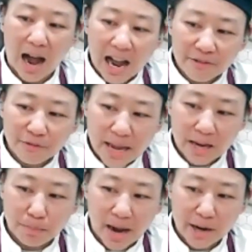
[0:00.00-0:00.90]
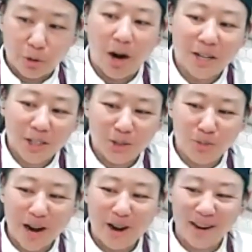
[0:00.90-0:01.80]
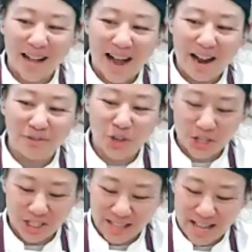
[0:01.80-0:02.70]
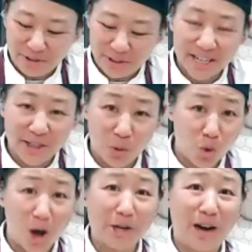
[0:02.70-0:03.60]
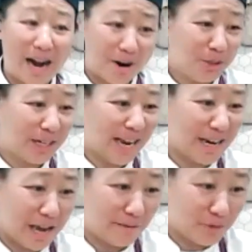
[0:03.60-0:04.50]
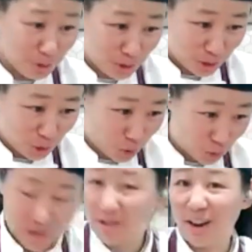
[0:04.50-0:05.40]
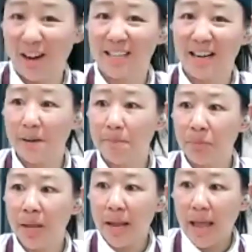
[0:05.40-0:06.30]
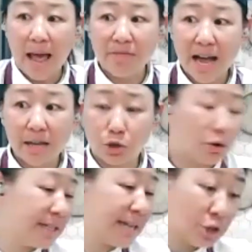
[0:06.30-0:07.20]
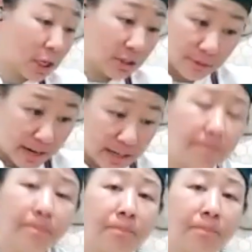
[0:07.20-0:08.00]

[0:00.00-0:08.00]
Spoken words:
I've made pie crusts where I've just left the water out and have used straight vodka, and that turns out just fine.